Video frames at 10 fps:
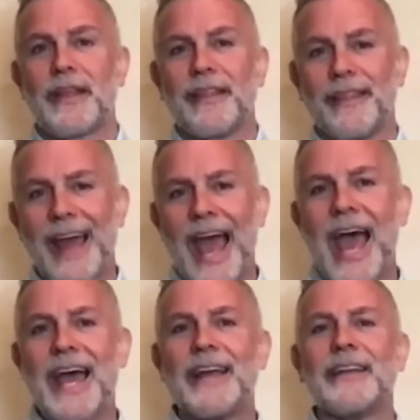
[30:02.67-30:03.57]

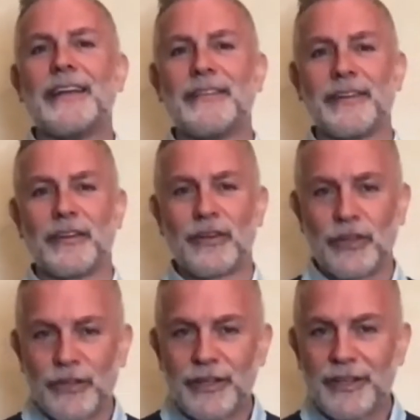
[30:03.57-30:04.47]
that is a
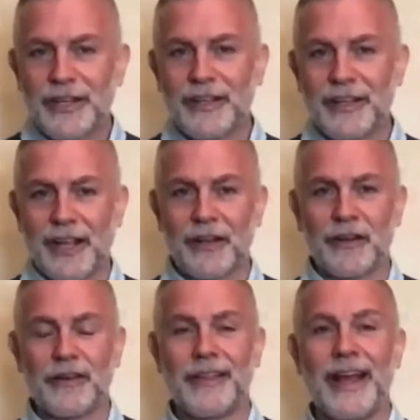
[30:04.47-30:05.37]
good
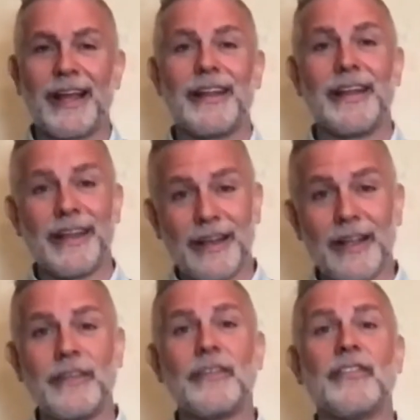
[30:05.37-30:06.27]
indicator that it
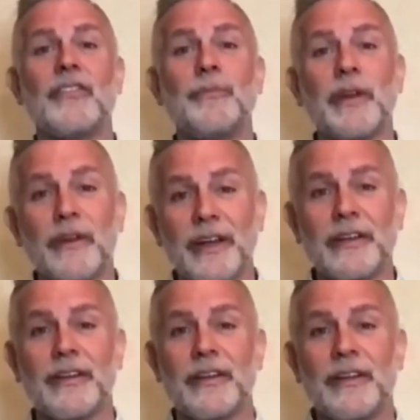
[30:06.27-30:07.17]
is
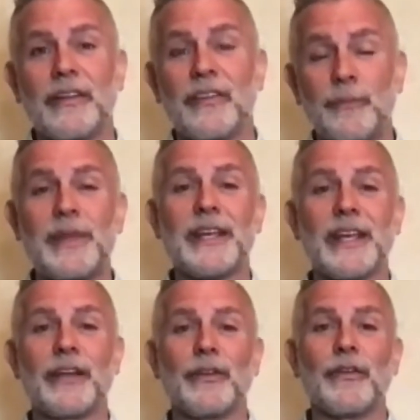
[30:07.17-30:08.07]
spirit
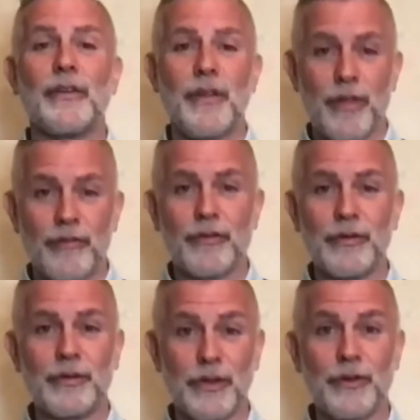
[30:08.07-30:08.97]
speaking
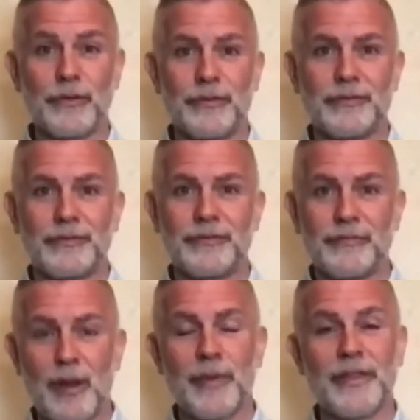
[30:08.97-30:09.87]
through you.
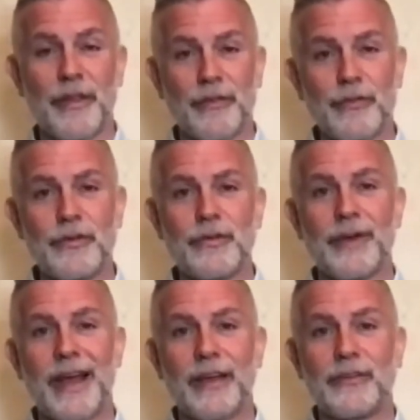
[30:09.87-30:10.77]
Remember, the through you
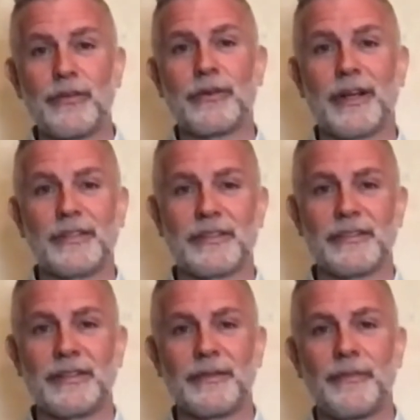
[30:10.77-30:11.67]
as you
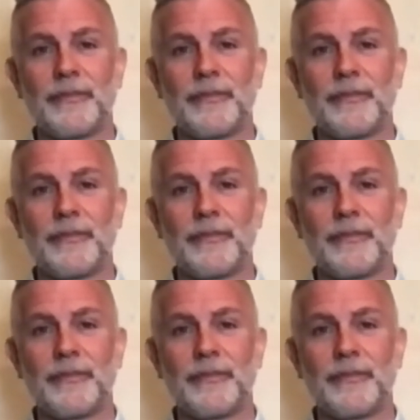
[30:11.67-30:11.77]
consciousness.